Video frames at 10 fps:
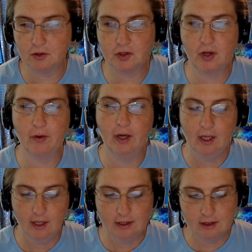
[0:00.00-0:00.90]
So
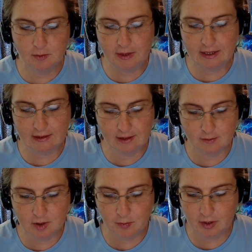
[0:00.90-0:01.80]
just because it
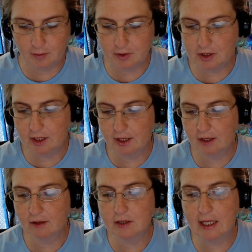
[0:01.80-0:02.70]
comes up on a
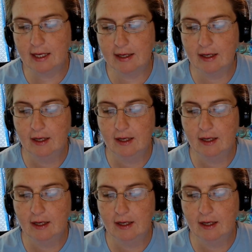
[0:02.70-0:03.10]
particular day,